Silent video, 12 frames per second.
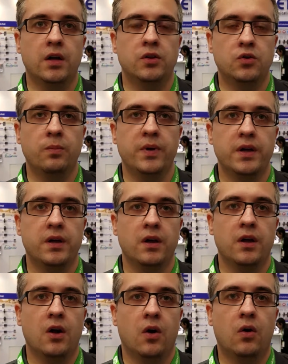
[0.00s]
too big
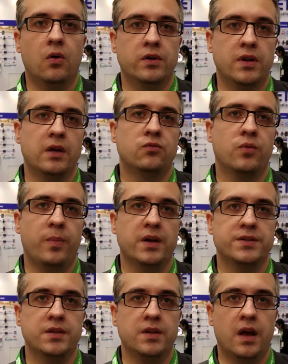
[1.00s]
or not
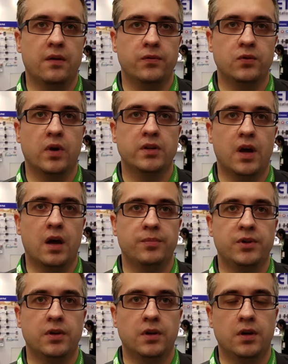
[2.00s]
robust enough to
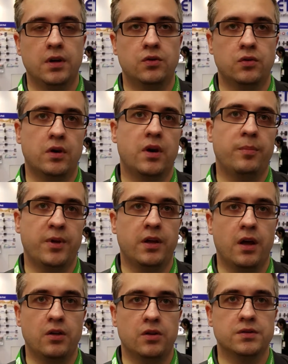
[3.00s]
adapt into their
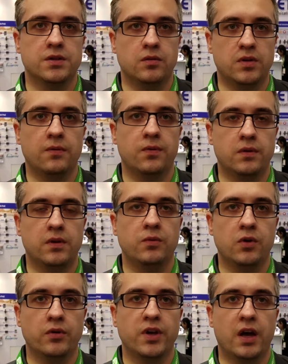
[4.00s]
application. So definitely
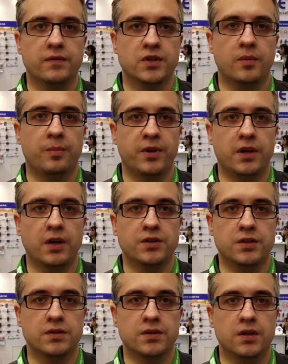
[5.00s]
we already have some
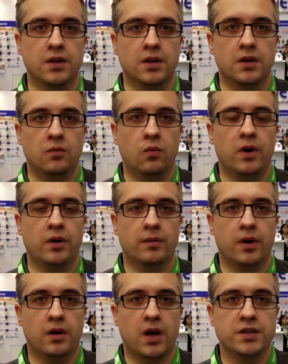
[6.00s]
applications where
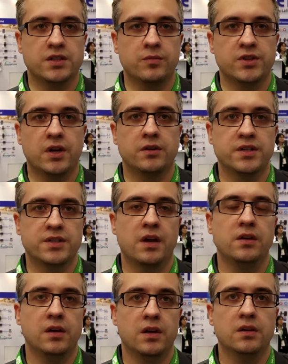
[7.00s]
customers are
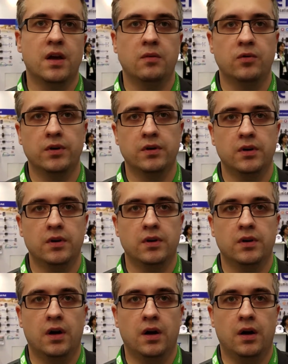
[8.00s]
designing in our
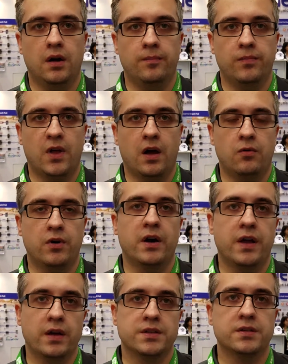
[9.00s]

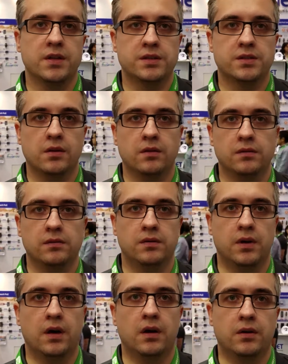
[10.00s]
IX industrial
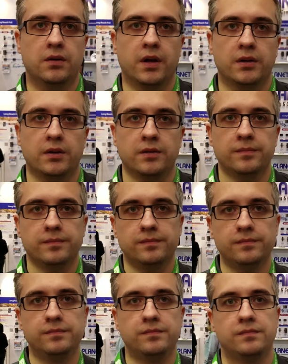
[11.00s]

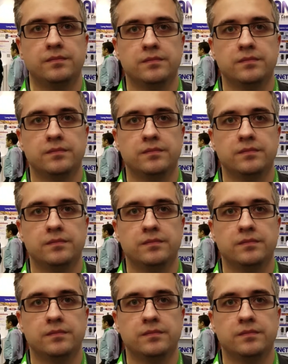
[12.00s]
connector.